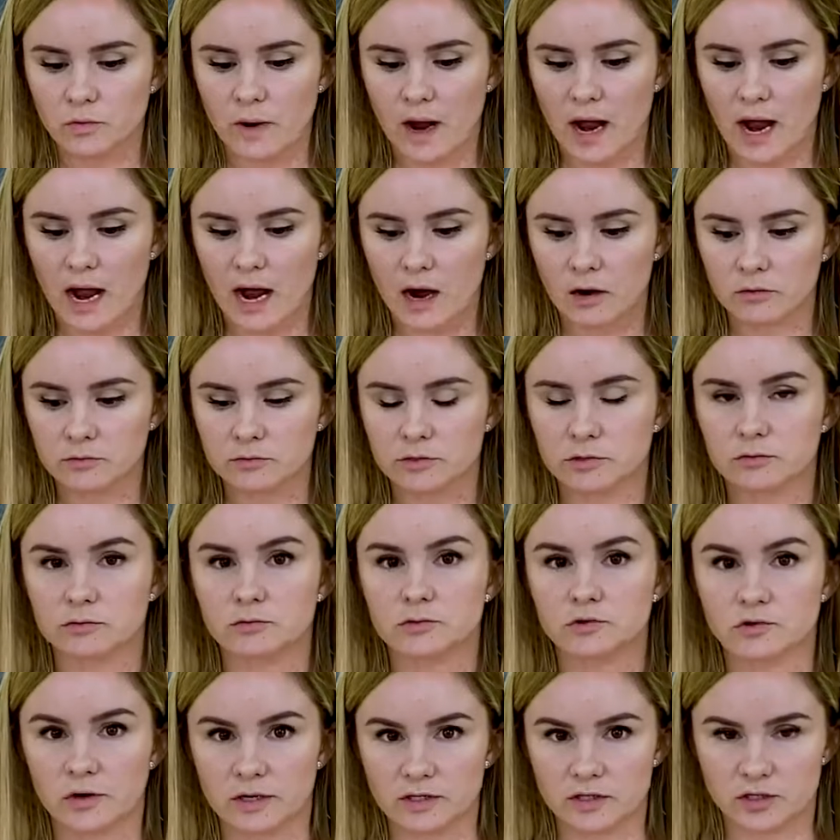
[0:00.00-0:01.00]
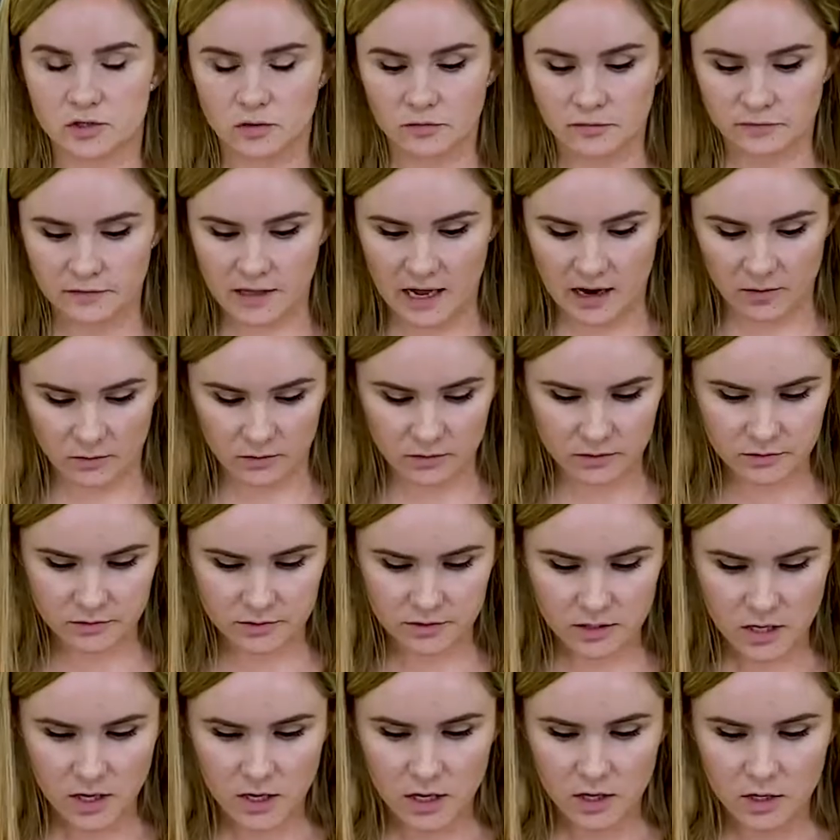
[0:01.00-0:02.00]
how to dress your
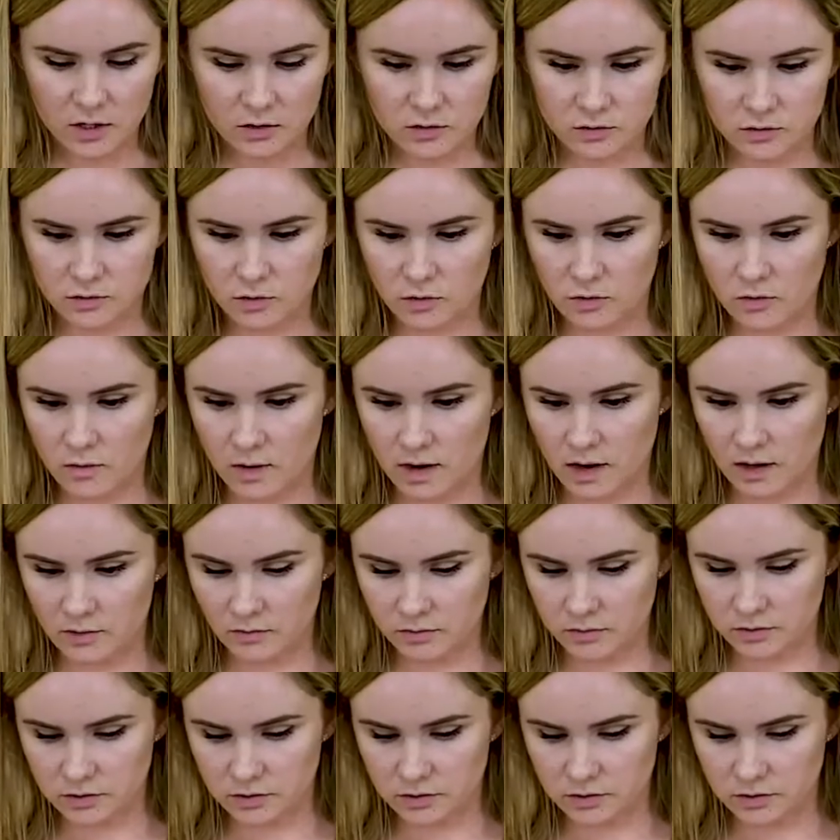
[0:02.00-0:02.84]
flowers. So I will